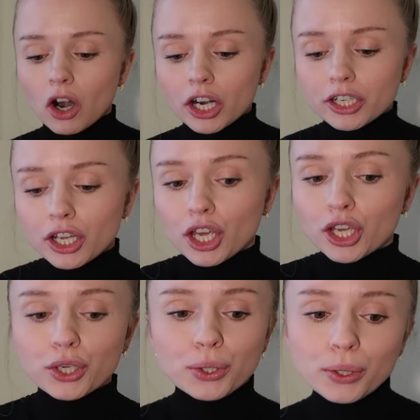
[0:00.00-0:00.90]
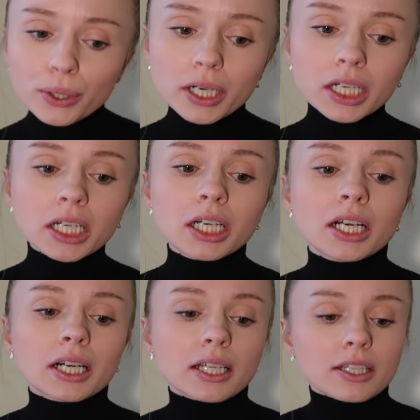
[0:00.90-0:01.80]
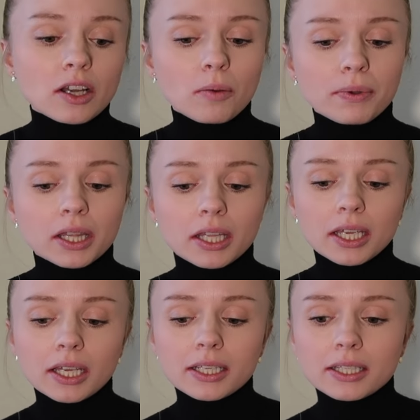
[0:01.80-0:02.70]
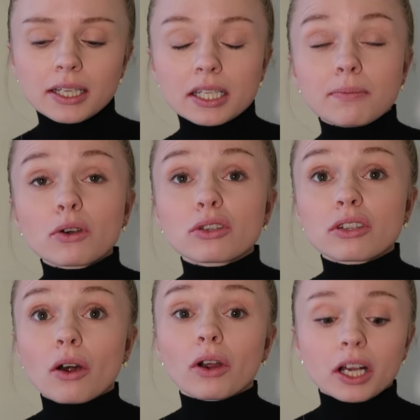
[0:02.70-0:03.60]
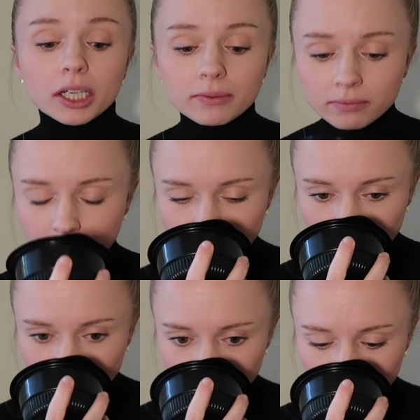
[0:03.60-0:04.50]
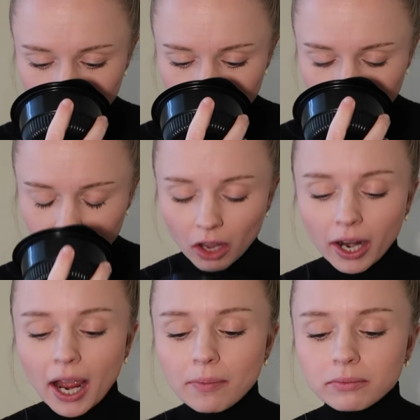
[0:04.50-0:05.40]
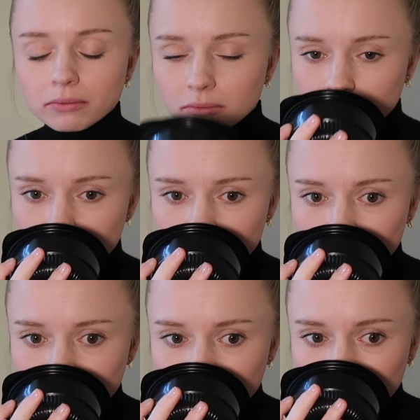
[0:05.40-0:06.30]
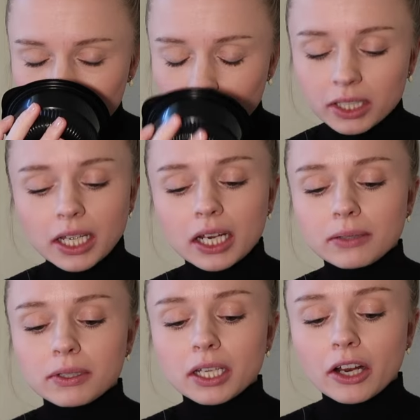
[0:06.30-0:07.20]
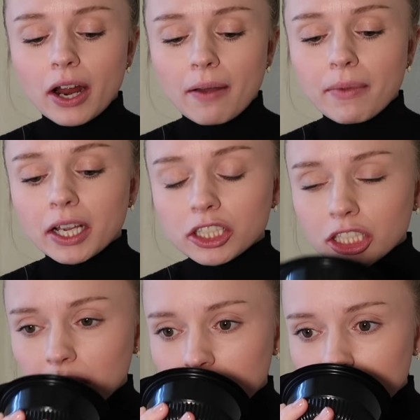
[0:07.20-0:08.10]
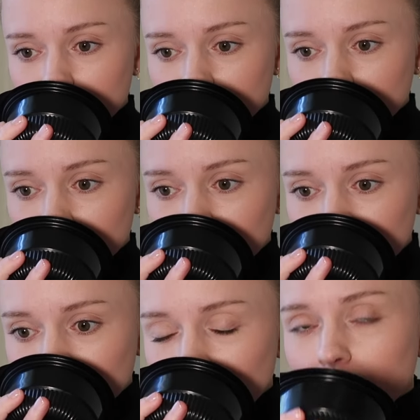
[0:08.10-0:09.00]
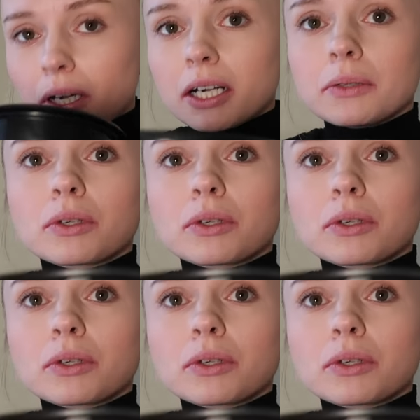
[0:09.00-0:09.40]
garden view. Let's open this. It smells so good. Okay, this kind of smells like Kraft mac and cheese, but